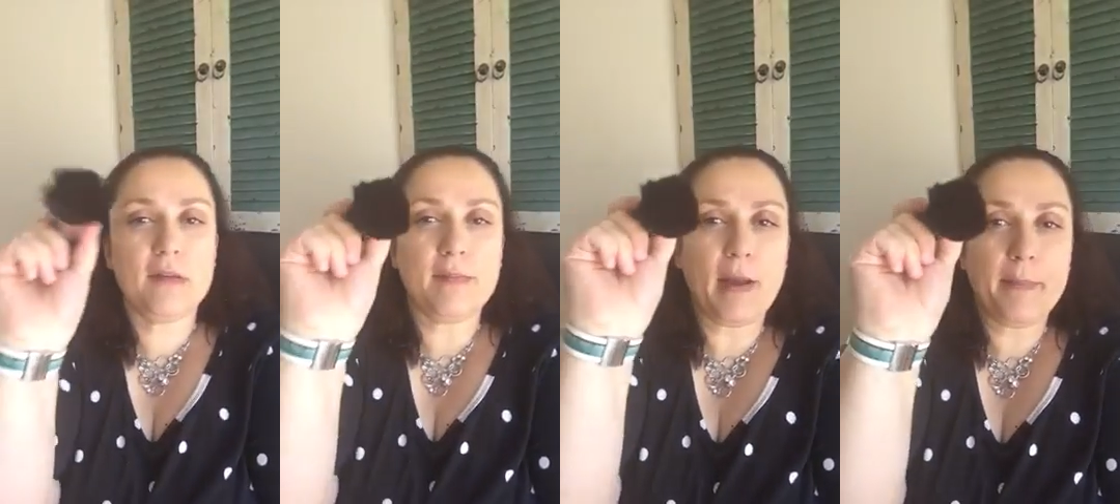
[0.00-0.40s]

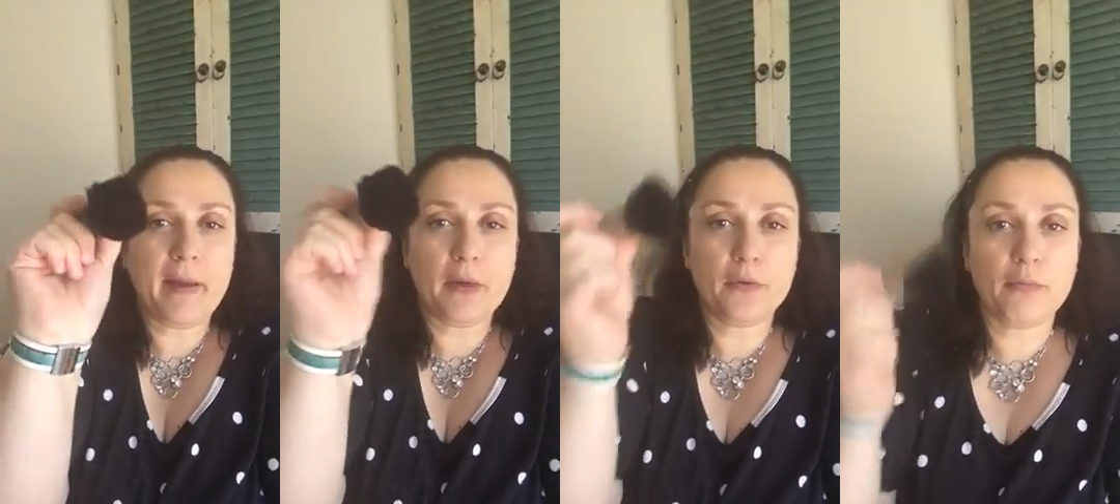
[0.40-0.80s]
use my
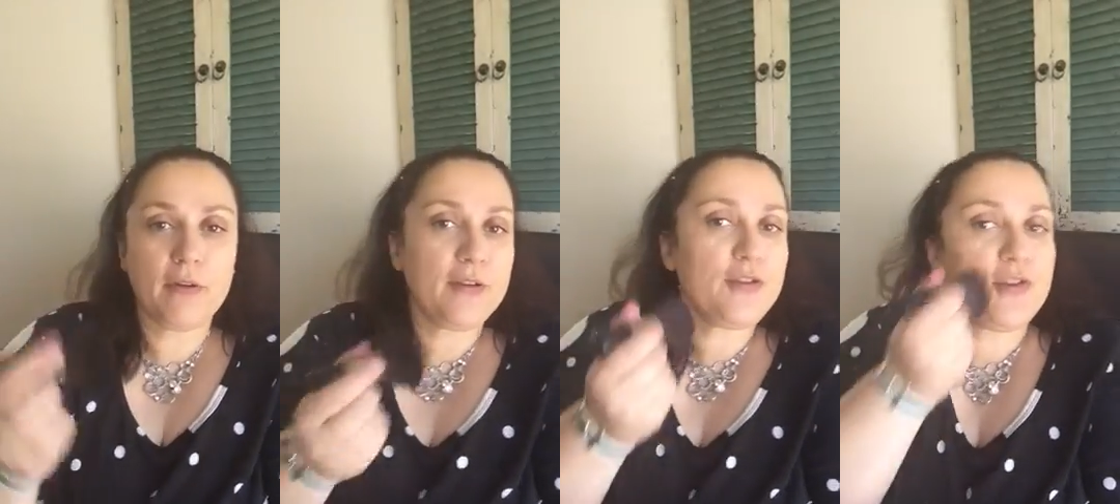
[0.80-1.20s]
powder
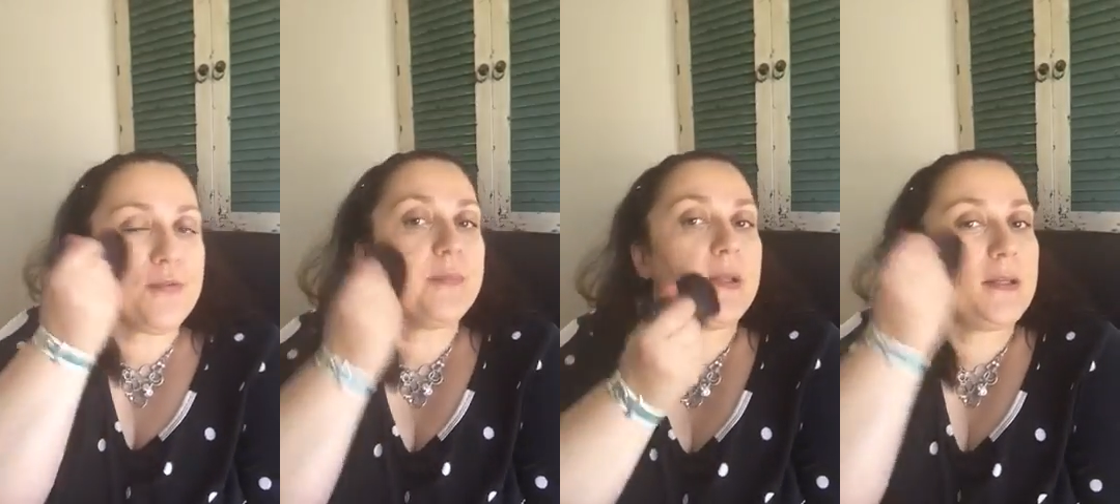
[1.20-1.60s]
brush
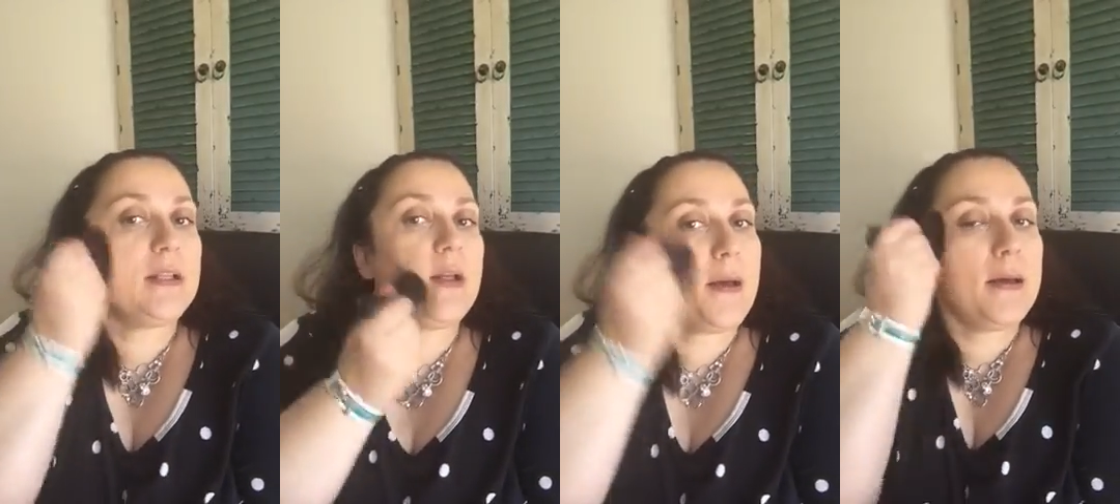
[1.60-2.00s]
and
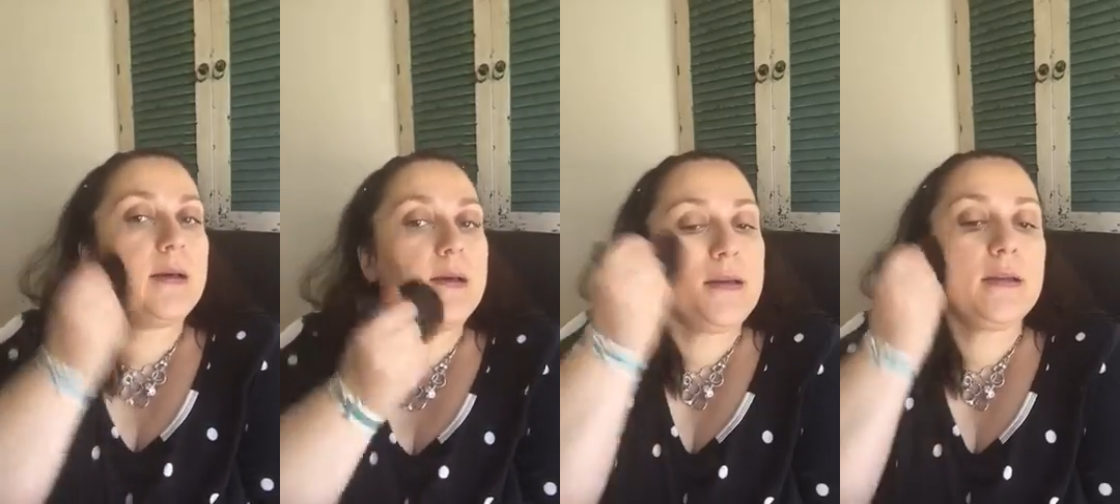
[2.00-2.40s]
then
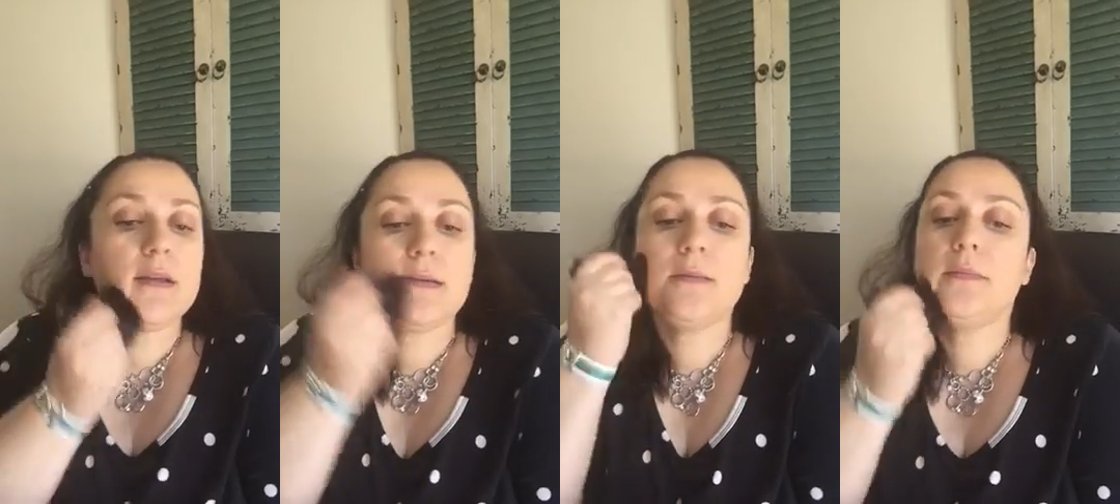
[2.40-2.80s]
I
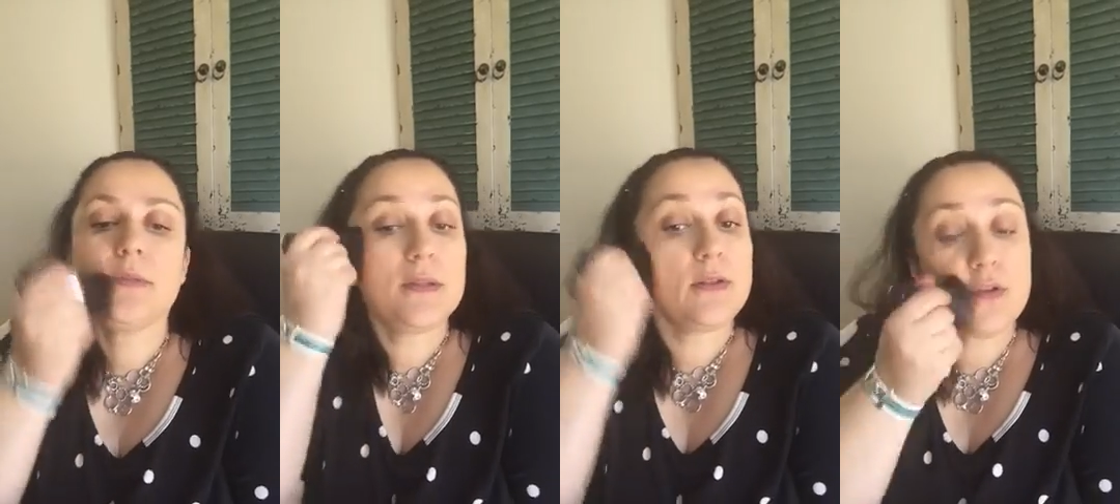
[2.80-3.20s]
am
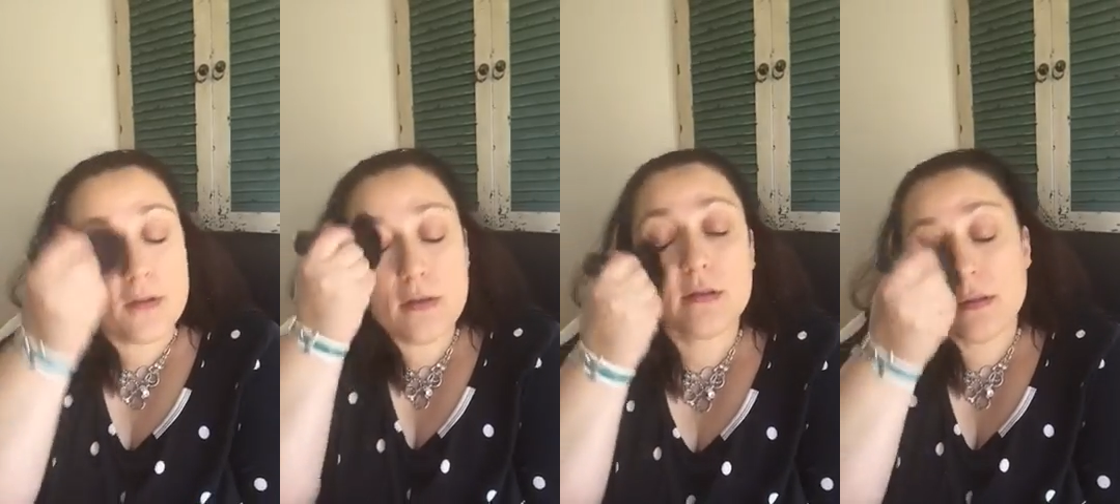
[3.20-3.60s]
in
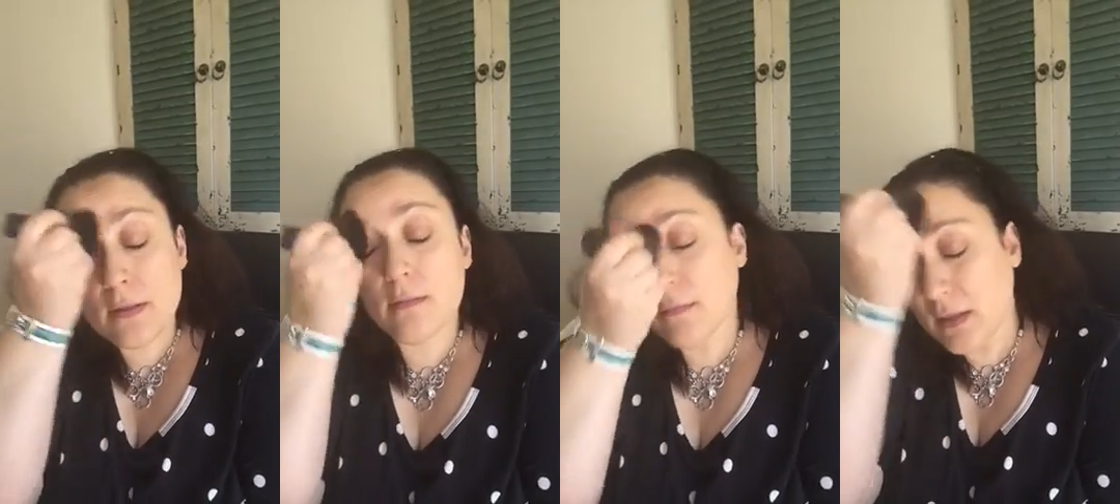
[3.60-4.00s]
just
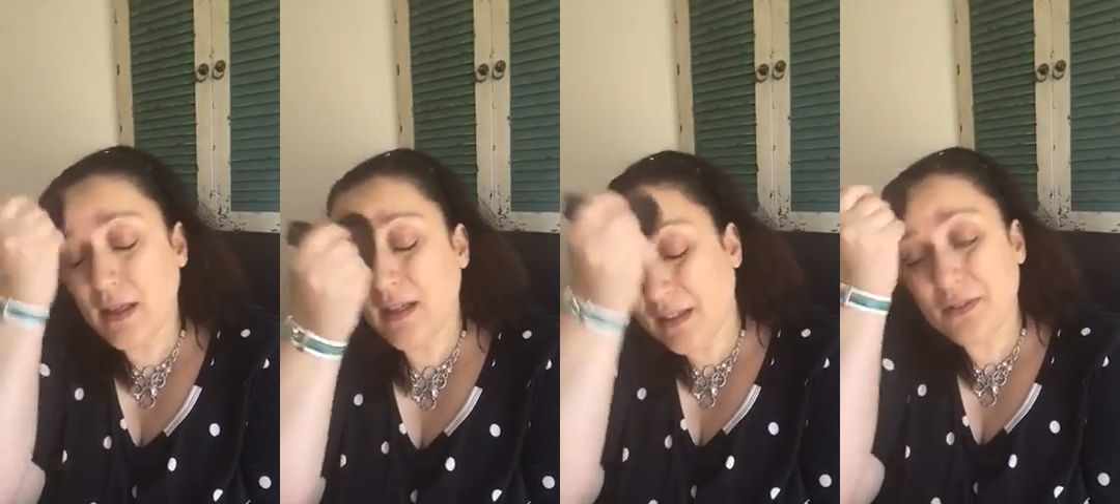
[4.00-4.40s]

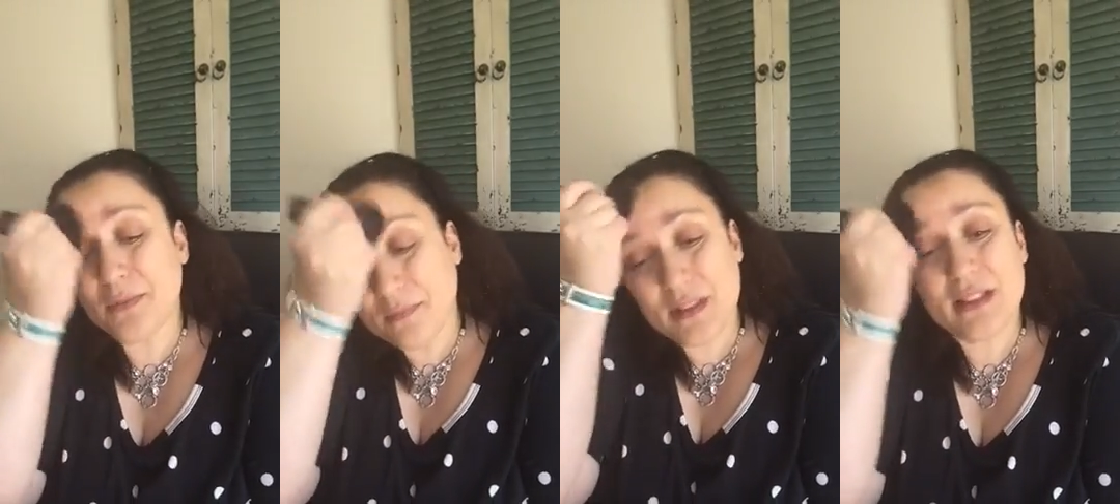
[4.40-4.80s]
kind of
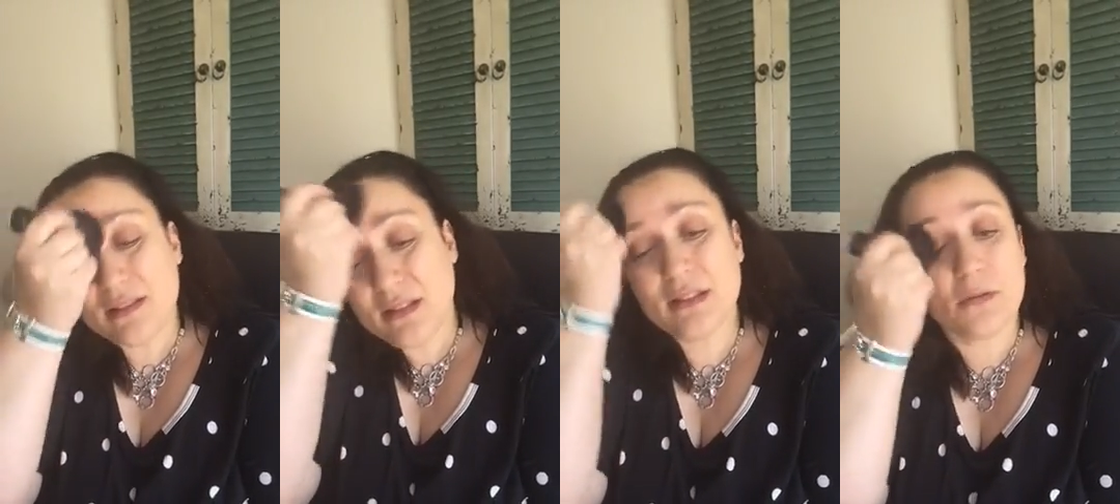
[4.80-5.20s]

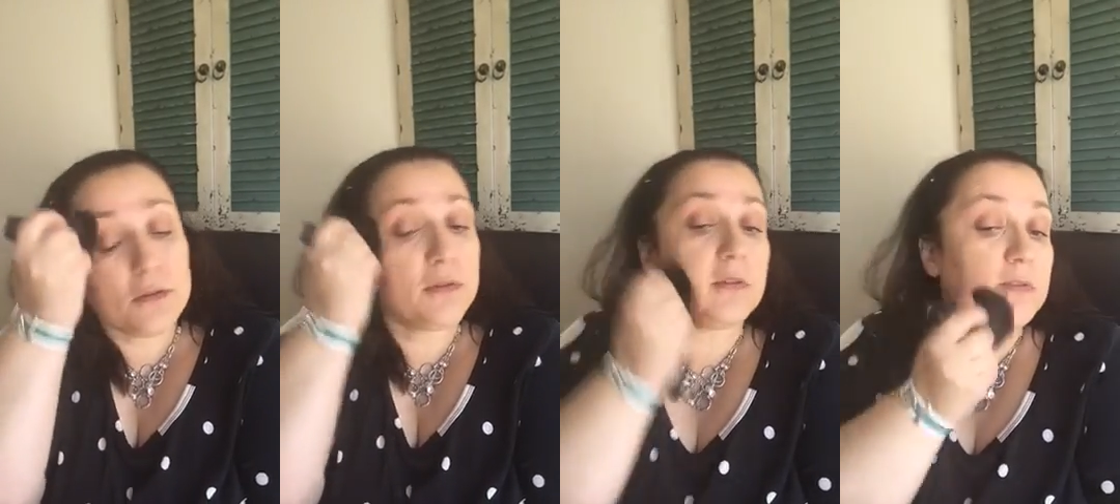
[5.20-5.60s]
in
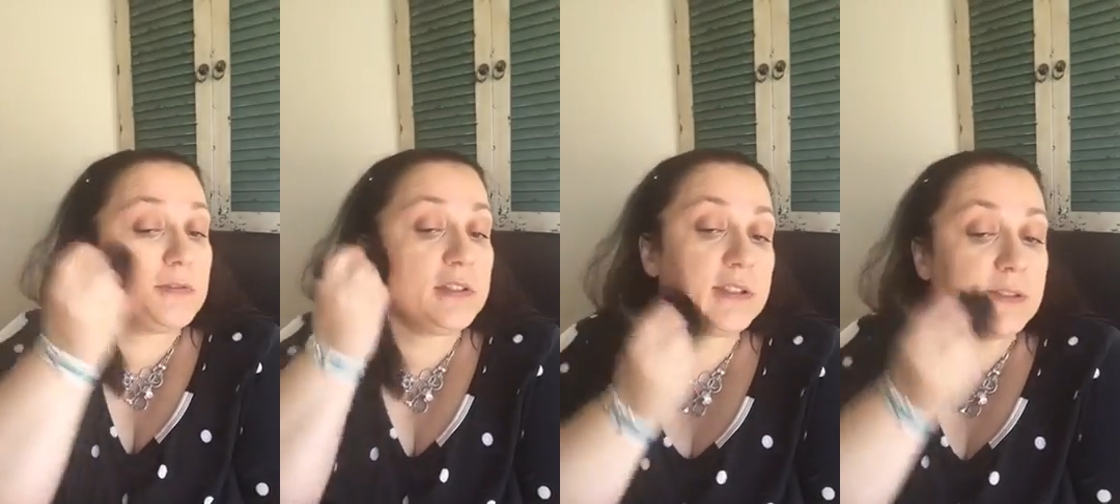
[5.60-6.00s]

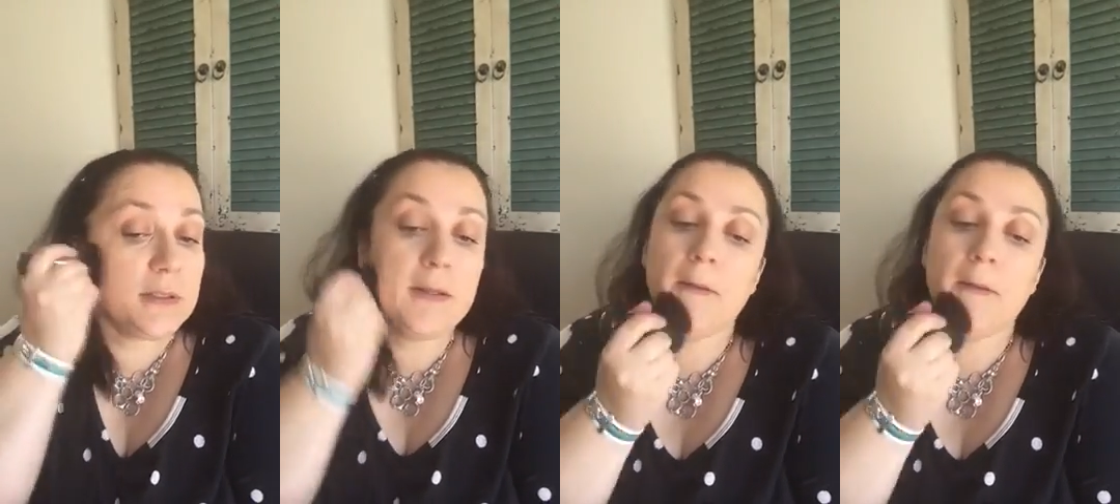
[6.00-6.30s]
circles,